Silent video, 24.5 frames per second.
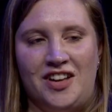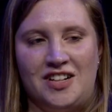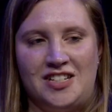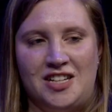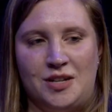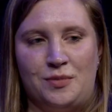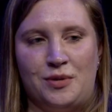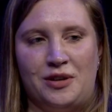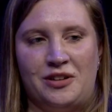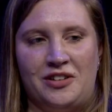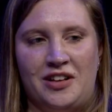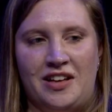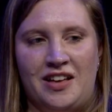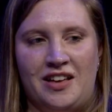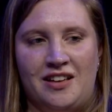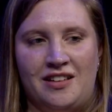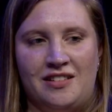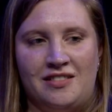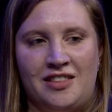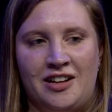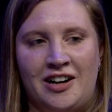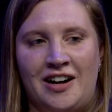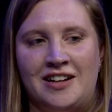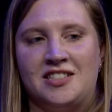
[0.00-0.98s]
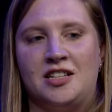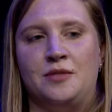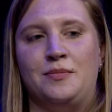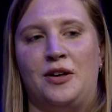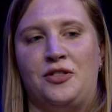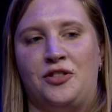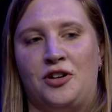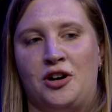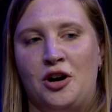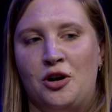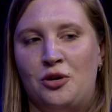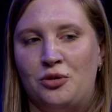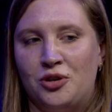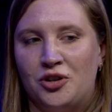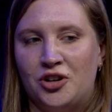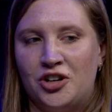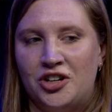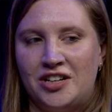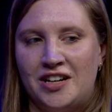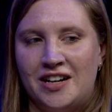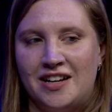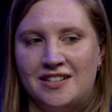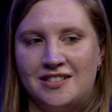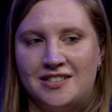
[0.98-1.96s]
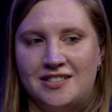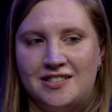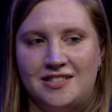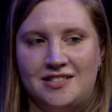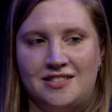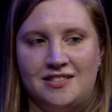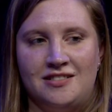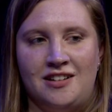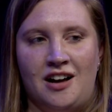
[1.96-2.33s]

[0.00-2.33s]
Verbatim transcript: that typically they're asking about their own goodness,